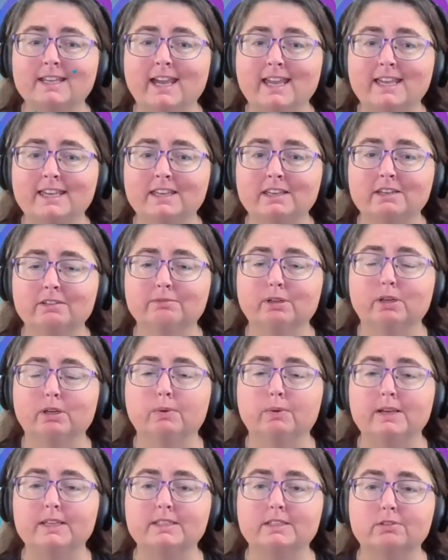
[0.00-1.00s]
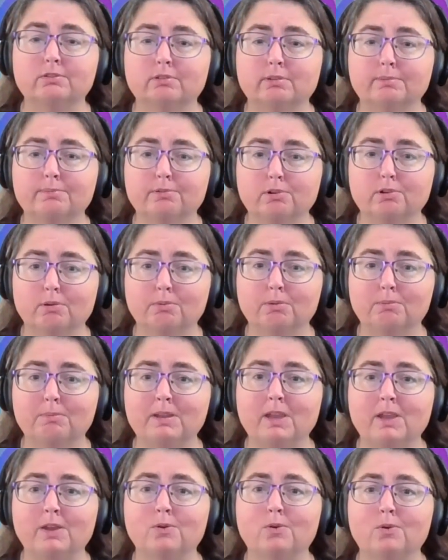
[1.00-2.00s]
taking a request or a problem
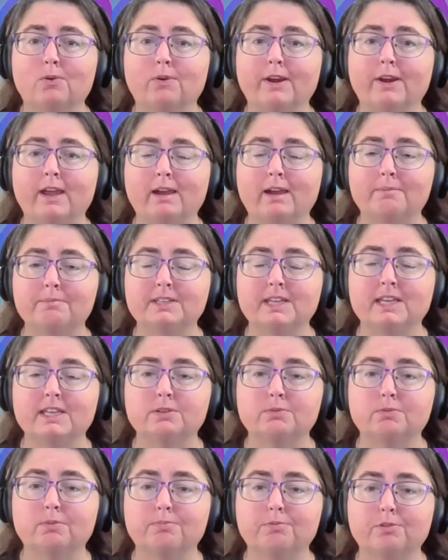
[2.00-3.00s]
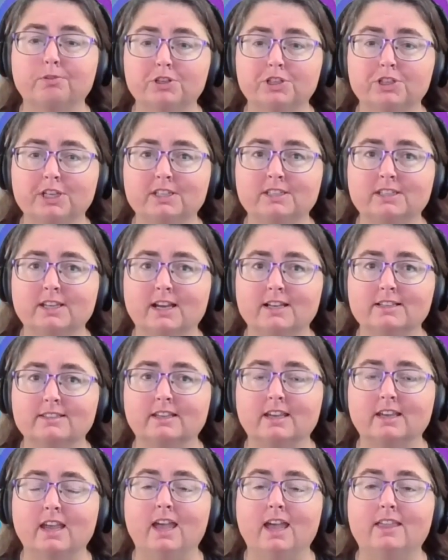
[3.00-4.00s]
in or an update to a project
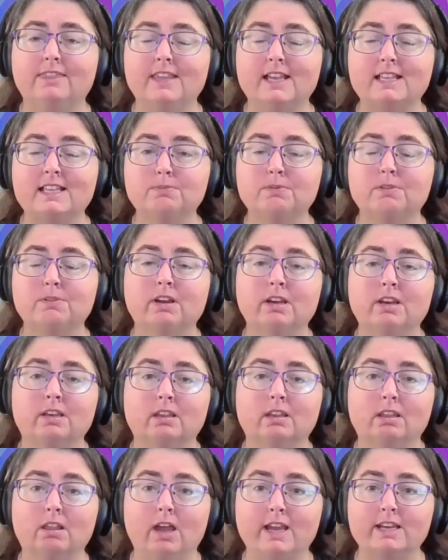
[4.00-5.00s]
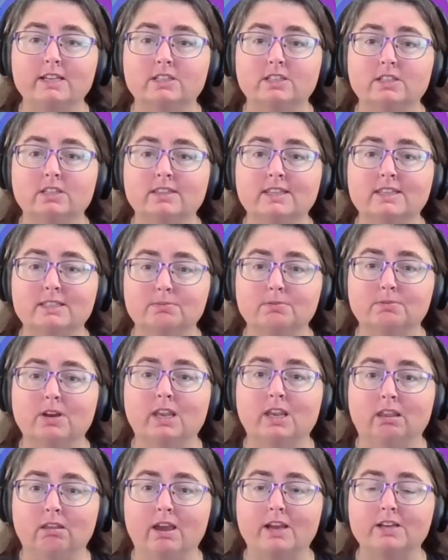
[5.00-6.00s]
task, that's where I like
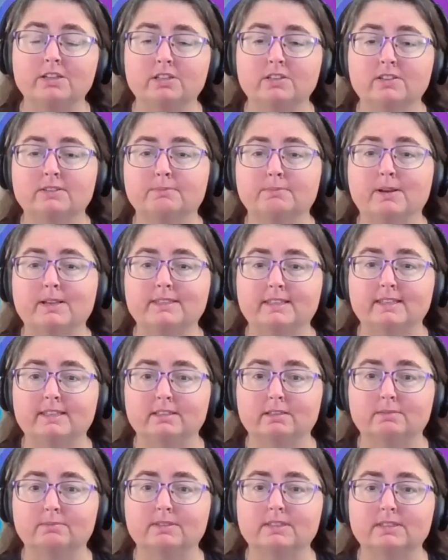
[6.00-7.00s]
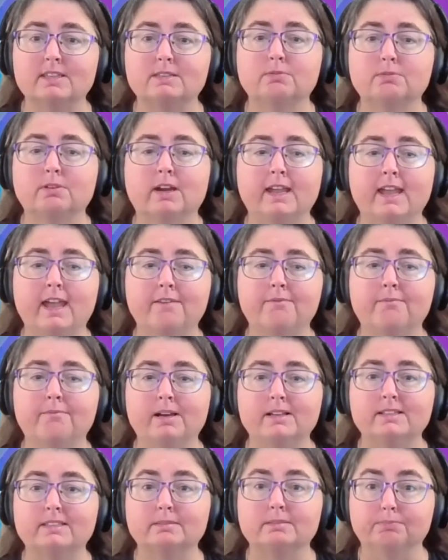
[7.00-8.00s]
to use my systems. That's where I have
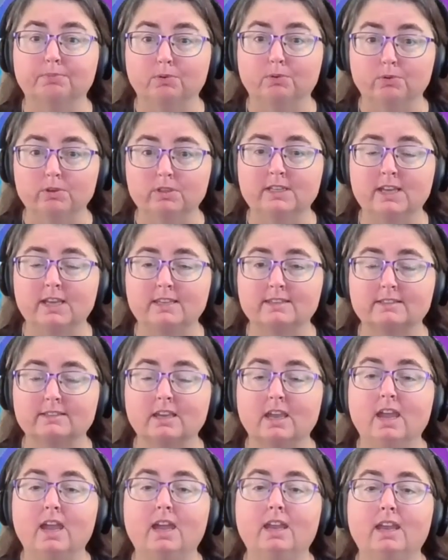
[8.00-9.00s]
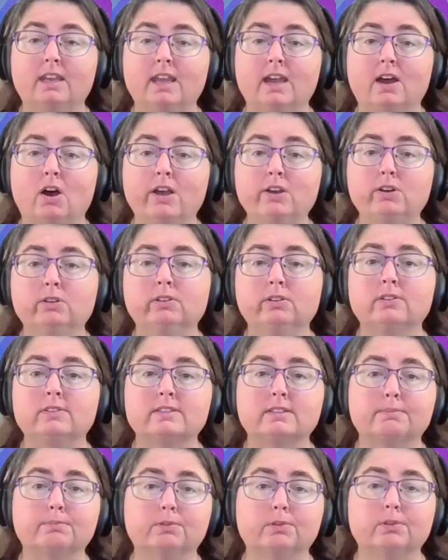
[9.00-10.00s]
my support desk. Now, I call it
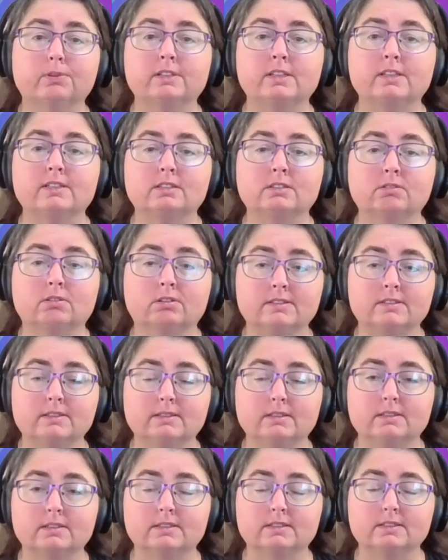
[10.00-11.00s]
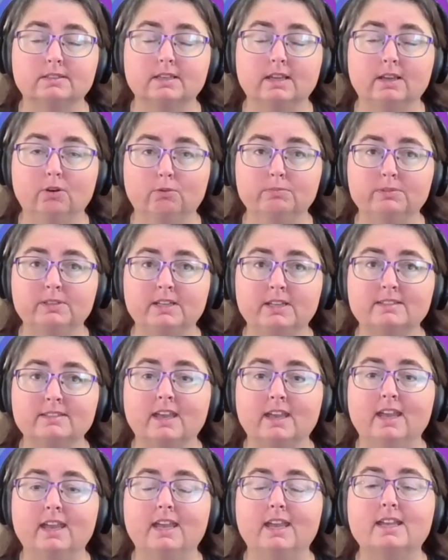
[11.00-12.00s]
a support desk, not a help
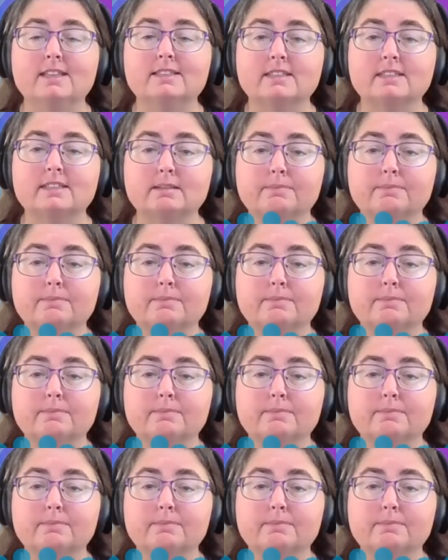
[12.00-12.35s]
desk. It's a